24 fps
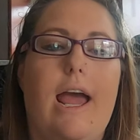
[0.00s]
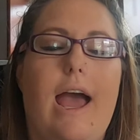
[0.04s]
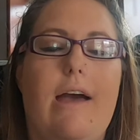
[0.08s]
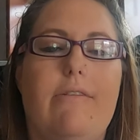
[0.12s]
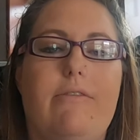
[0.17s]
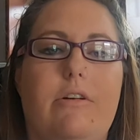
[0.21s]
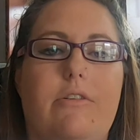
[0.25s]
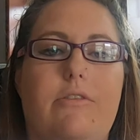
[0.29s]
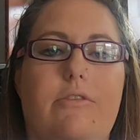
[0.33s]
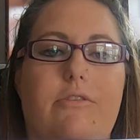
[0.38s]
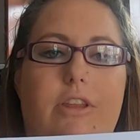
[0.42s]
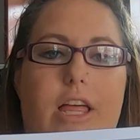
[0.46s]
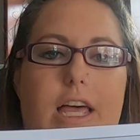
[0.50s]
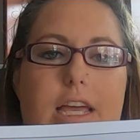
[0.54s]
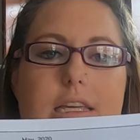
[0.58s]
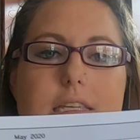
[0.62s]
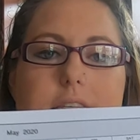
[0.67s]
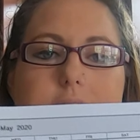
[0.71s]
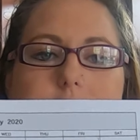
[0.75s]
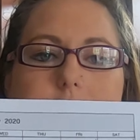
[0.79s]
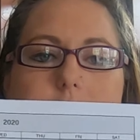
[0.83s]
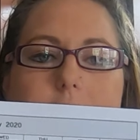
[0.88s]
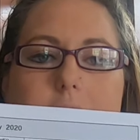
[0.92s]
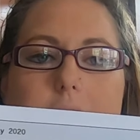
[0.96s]
to have a
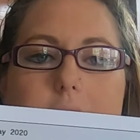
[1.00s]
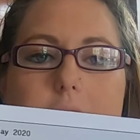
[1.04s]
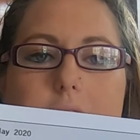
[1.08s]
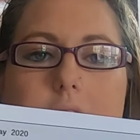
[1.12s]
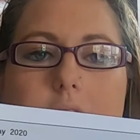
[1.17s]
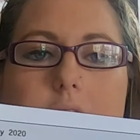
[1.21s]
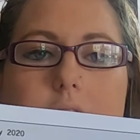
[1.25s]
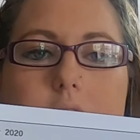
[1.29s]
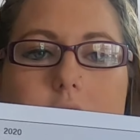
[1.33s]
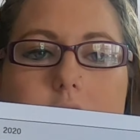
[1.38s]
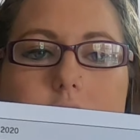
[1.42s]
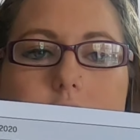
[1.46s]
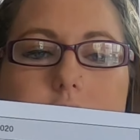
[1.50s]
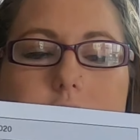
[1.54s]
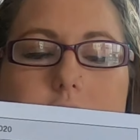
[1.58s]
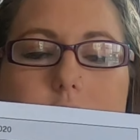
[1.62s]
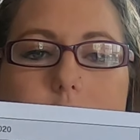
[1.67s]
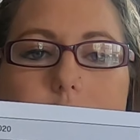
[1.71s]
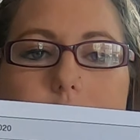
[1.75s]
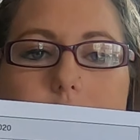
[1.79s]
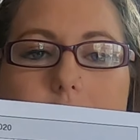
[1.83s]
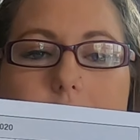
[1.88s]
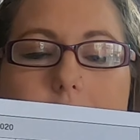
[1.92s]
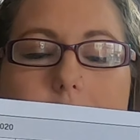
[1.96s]
flex day,
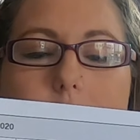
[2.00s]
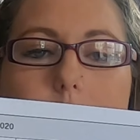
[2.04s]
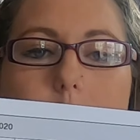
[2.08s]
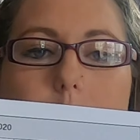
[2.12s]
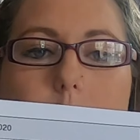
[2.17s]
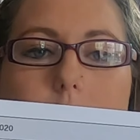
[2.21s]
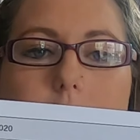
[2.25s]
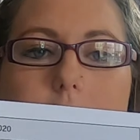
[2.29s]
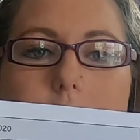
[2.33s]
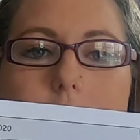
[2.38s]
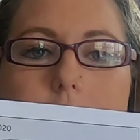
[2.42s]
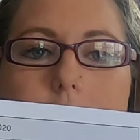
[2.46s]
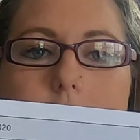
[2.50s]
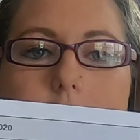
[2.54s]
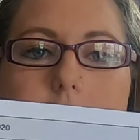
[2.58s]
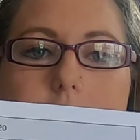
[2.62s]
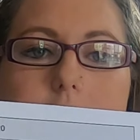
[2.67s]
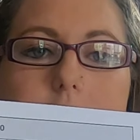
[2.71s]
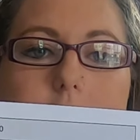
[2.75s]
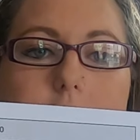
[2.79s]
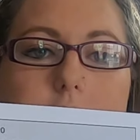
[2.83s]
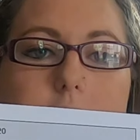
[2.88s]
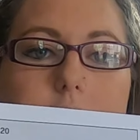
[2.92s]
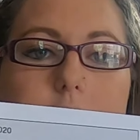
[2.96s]
so that way
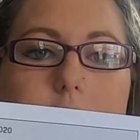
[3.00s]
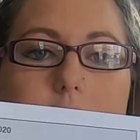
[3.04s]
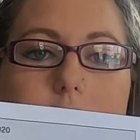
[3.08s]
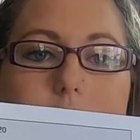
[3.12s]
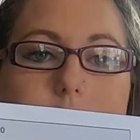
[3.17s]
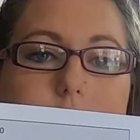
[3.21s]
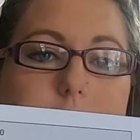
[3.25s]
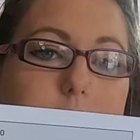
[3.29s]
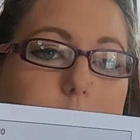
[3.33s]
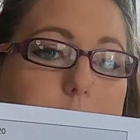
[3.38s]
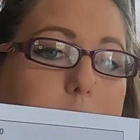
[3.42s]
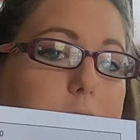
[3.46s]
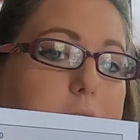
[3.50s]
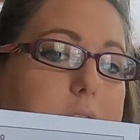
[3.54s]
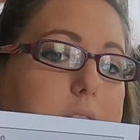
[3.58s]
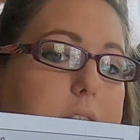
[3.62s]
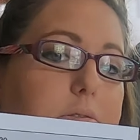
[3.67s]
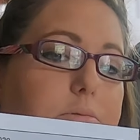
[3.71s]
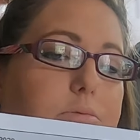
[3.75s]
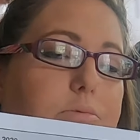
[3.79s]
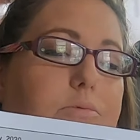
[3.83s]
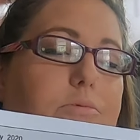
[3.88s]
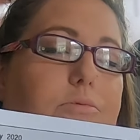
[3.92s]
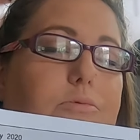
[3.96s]
if for some
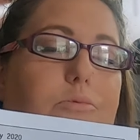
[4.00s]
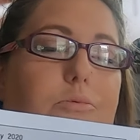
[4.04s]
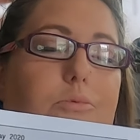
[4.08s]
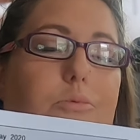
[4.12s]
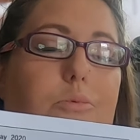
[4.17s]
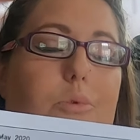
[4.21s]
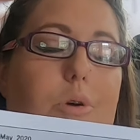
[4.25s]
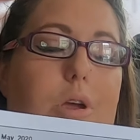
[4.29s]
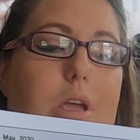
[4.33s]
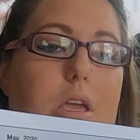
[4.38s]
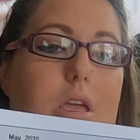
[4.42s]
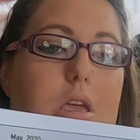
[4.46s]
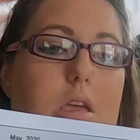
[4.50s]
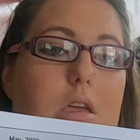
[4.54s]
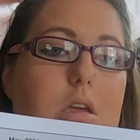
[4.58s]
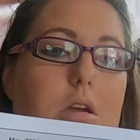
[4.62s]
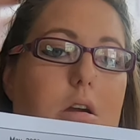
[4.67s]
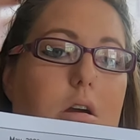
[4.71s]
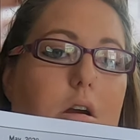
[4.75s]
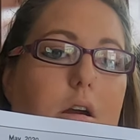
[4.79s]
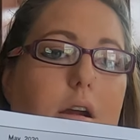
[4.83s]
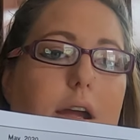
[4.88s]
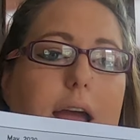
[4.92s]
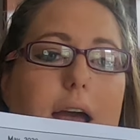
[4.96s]
reason
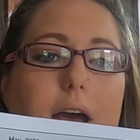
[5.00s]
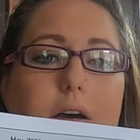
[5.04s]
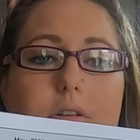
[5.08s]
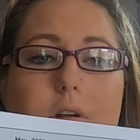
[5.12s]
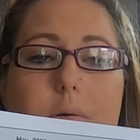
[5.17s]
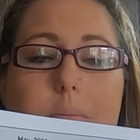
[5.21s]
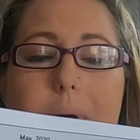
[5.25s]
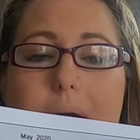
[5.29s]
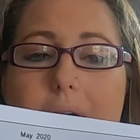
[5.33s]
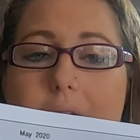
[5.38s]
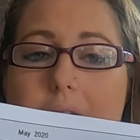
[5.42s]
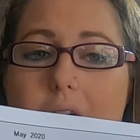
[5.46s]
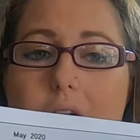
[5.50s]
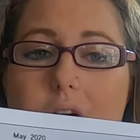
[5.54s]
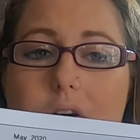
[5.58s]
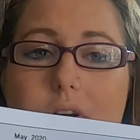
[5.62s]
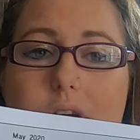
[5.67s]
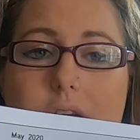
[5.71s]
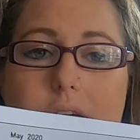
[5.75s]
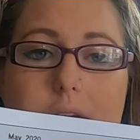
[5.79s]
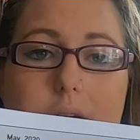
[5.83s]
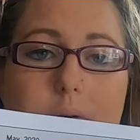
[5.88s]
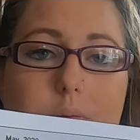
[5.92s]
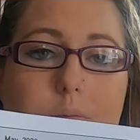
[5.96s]
we are out and
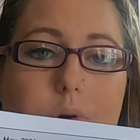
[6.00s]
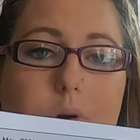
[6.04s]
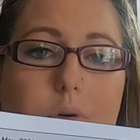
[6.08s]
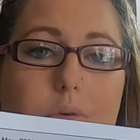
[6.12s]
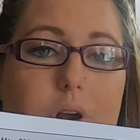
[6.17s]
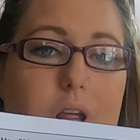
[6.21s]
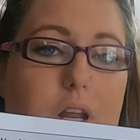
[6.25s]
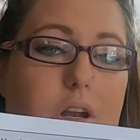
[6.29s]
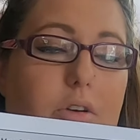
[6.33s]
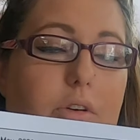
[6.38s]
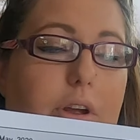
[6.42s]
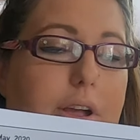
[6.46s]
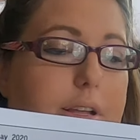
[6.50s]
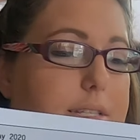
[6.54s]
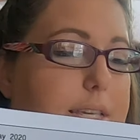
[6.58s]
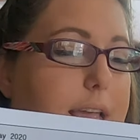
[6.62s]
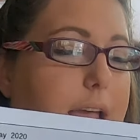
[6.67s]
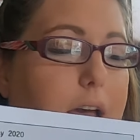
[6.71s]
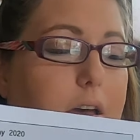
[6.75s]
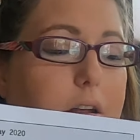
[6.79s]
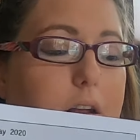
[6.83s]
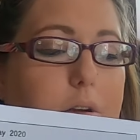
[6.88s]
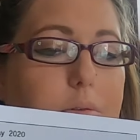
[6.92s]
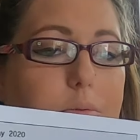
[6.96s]
about and we're running around
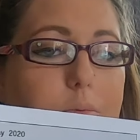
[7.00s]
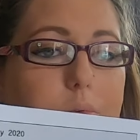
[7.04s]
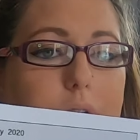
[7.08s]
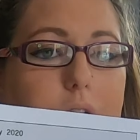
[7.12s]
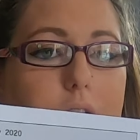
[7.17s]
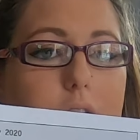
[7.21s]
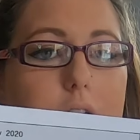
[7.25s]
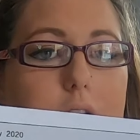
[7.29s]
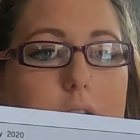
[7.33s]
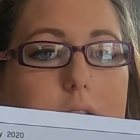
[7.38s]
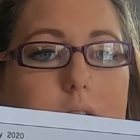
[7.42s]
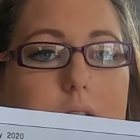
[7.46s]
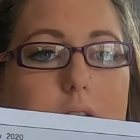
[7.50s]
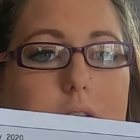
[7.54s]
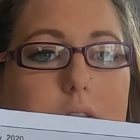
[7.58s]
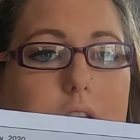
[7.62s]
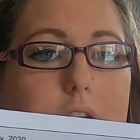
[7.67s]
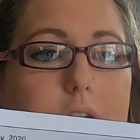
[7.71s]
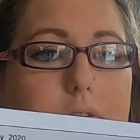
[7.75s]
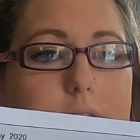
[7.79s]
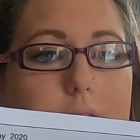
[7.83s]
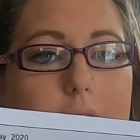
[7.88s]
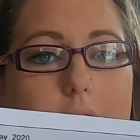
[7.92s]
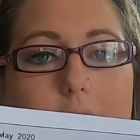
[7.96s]
town and we're
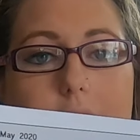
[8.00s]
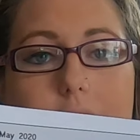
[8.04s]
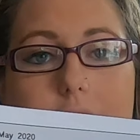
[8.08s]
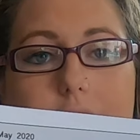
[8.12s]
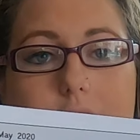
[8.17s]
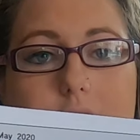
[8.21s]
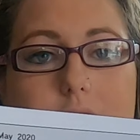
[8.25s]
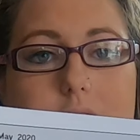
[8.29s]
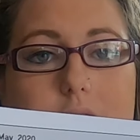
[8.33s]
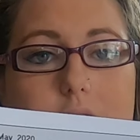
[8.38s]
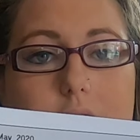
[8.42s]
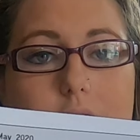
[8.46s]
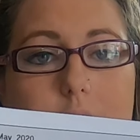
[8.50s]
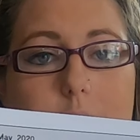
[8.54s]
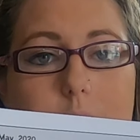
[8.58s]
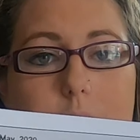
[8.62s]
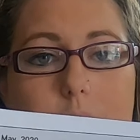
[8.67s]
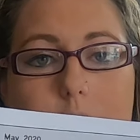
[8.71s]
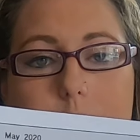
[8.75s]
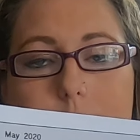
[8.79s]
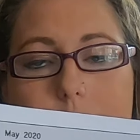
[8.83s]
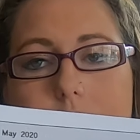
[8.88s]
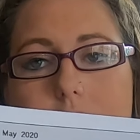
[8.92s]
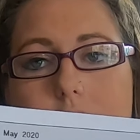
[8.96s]
too tired to come
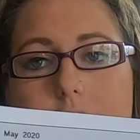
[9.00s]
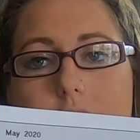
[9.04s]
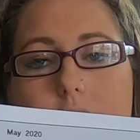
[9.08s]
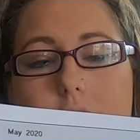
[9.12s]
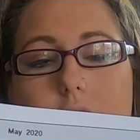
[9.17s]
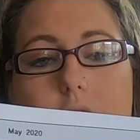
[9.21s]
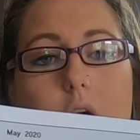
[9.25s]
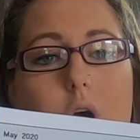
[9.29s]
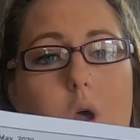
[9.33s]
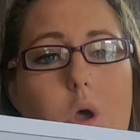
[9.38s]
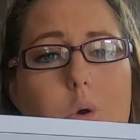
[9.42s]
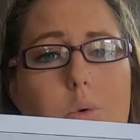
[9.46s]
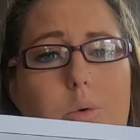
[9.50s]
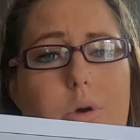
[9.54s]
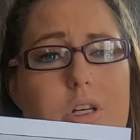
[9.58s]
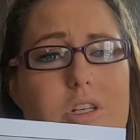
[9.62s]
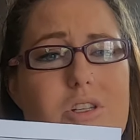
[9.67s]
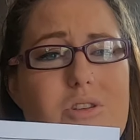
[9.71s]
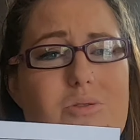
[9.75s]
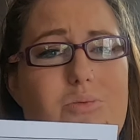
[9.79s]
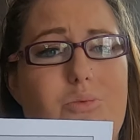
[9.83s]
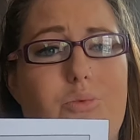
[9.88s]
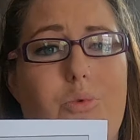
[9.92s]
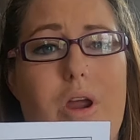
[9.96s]
home and cook,
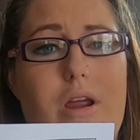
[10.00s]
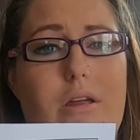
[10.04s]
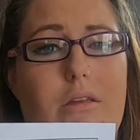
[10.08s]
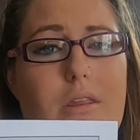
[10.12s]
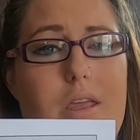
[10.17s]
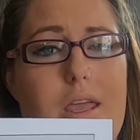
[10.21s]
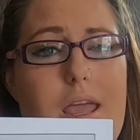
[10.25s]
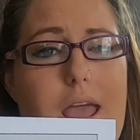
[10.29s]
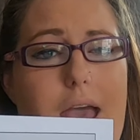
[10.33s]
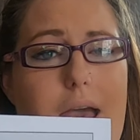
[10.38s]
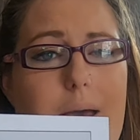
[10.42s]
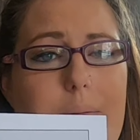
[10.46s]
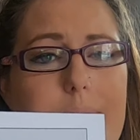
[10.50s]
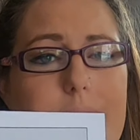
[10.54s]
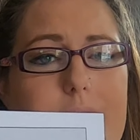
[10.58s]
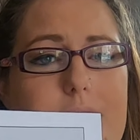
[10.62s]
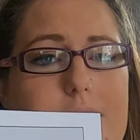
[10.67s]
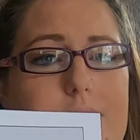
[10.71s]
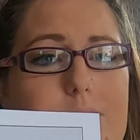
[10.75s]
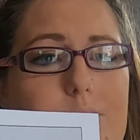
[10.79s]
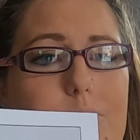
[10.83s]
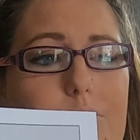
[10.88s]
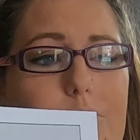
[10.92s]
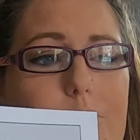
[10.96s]
which rarely
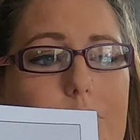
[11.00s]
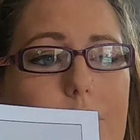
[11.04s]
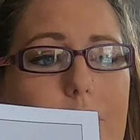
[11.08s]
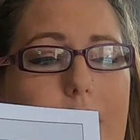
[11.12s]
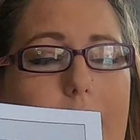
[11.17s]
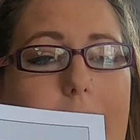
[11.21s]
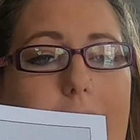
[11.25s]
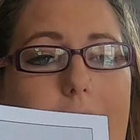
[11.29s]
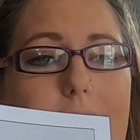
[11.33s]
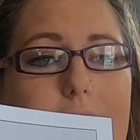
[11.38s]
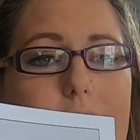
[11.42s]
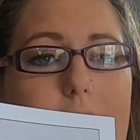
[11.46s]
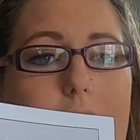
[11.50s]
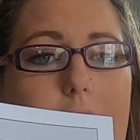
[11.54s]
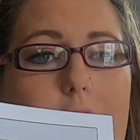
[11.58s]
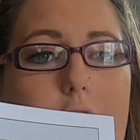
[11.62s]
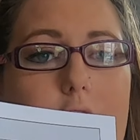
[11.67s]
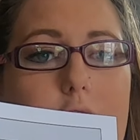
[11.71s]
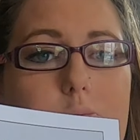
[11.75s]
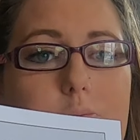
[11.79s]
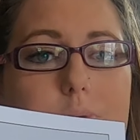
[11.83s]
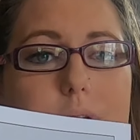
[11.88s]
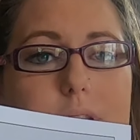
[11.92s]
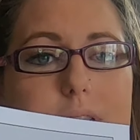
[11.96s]
happens, we'll have that
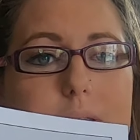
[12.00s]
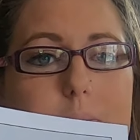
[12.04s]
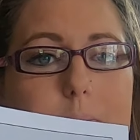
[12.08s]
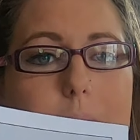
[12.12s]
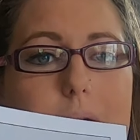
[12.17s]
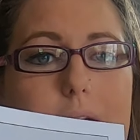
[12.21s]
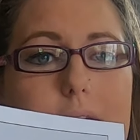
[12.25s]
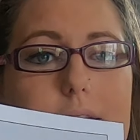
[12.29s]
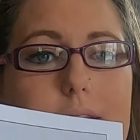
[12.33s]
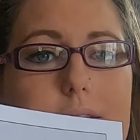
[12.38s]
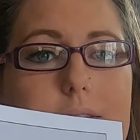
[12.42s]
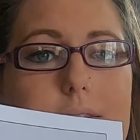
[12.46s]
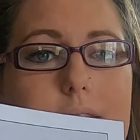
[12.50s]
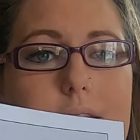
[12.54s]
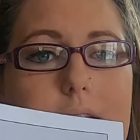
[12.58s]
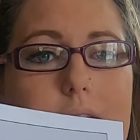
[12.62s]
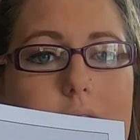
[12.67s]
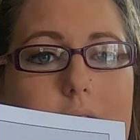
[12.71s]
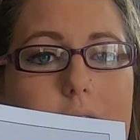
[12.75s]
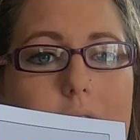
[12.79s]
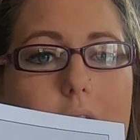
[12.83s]
open space.